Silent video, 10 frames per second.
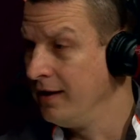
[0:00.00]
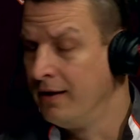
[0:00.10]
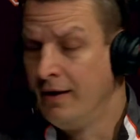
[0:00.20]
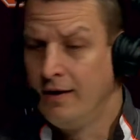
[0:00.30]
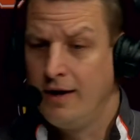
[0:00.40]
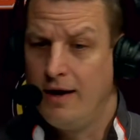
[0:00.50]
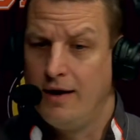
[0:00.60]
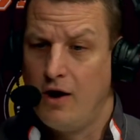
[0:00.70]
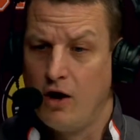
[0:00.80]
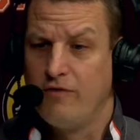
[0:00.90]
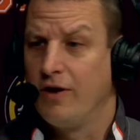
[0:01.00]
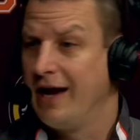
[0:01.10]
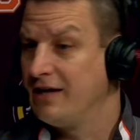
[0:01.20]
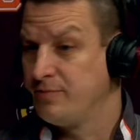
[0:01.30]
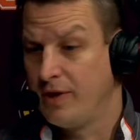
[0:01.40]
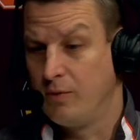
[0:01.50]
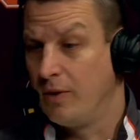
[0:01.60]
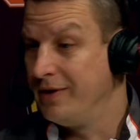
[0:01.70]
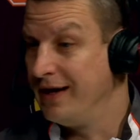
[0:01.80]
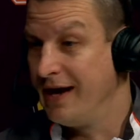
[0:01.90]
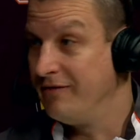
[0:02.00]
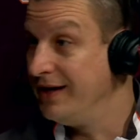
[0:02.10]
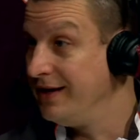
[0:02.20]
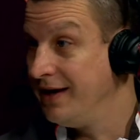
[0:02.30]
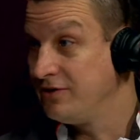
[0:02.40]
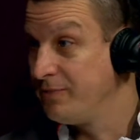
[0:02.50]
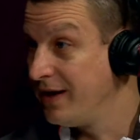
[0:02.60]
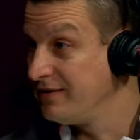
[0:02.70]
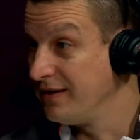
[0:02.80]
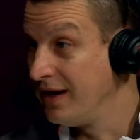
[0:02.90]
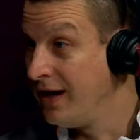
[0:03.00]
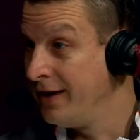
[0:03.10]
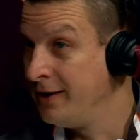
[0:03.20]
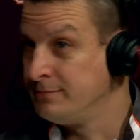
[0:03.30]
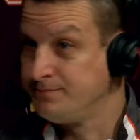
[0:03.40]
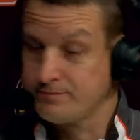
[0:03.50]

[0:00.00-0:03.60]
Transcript: And uh, all of our guys played well. We didn't have any dead spots in the lineup